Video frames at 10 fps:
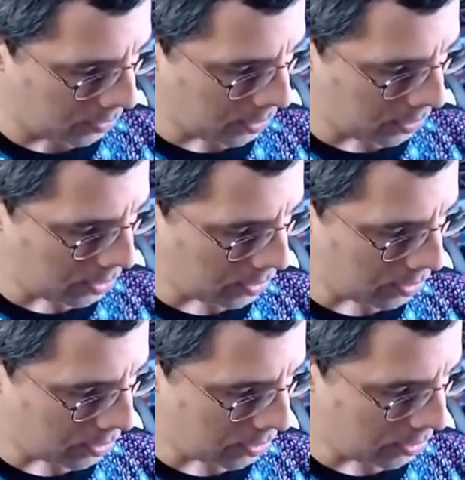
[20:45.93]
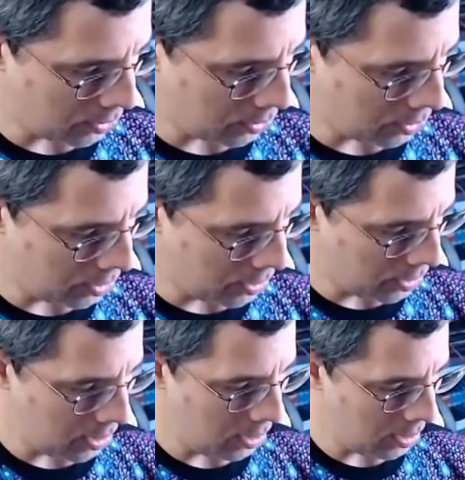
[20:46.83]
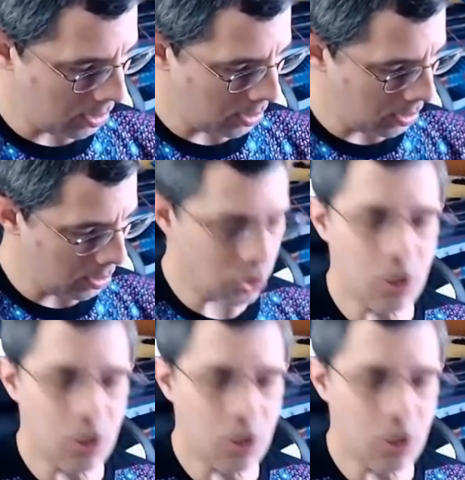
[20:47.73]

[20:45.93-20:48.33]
This is the